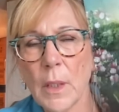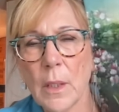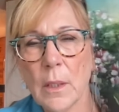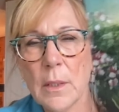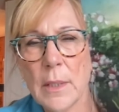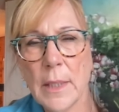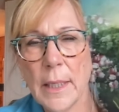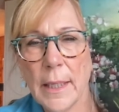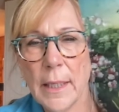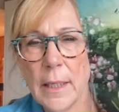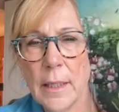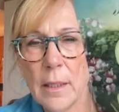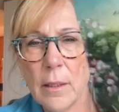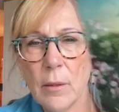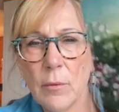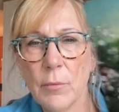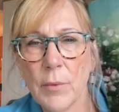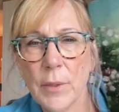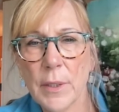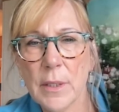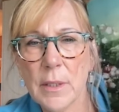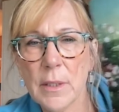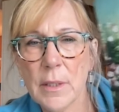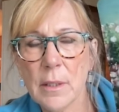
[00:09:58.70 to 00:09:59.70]
Taking a
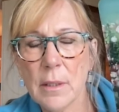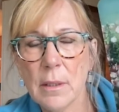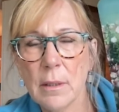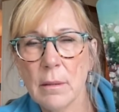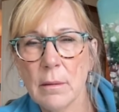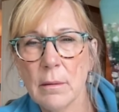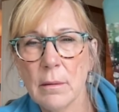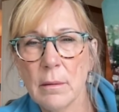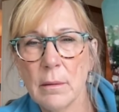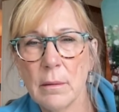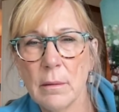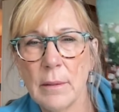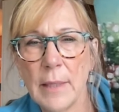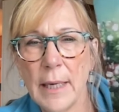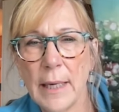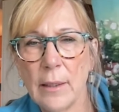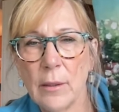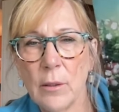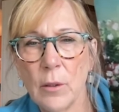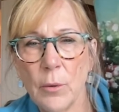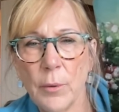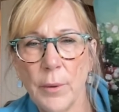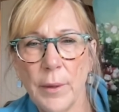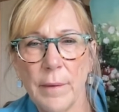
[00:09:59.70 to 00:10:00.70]
risk, not
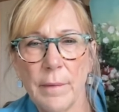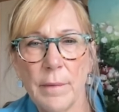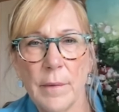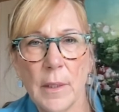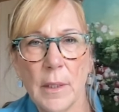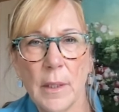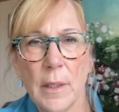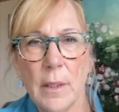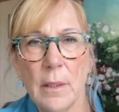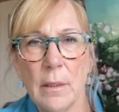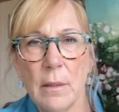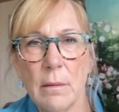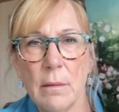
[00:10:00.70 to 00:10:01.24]
knowing the